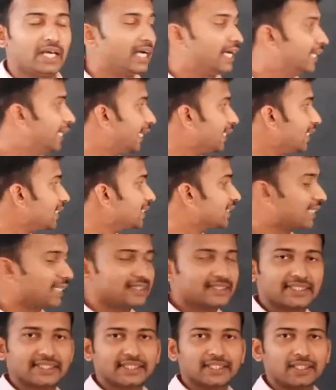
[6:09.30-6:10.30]
Let us
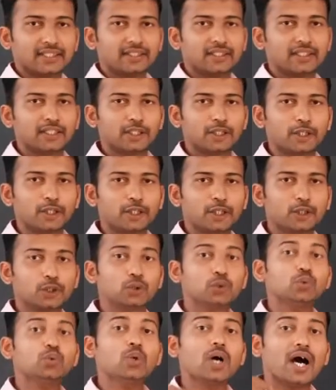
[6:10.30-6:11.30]
consider
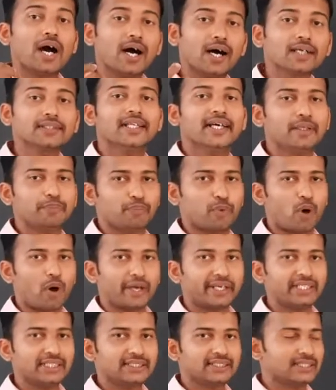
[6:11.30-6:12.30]
two other
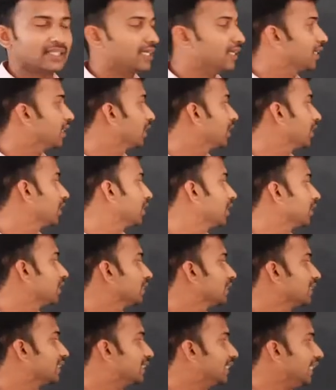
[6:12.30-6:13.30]
points,
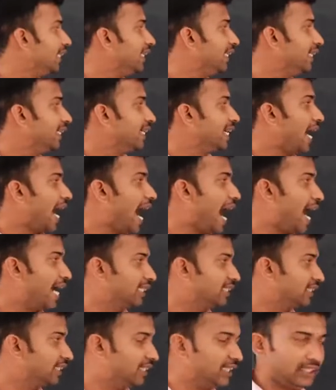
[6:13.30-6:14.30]
C
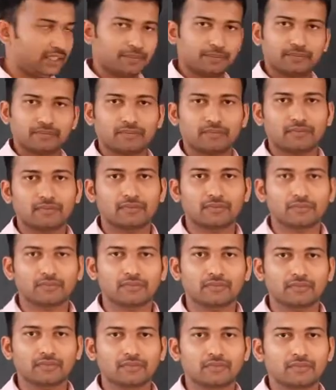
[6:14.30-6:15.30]
and D,
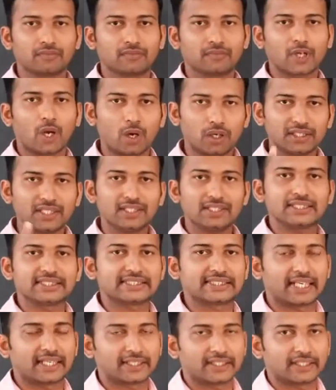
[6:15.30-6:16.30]
on a
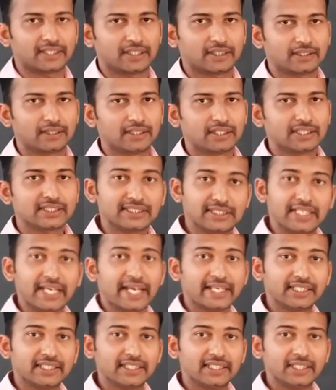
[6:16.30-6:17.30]
circle. C
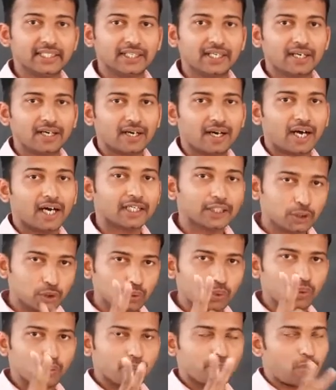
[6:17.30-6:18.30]
and D are
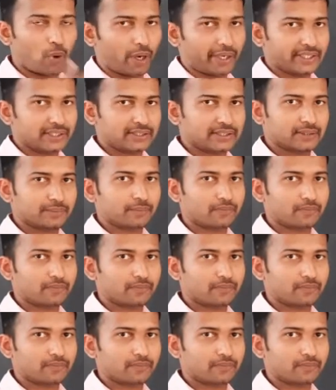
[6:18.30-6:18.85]
2 points.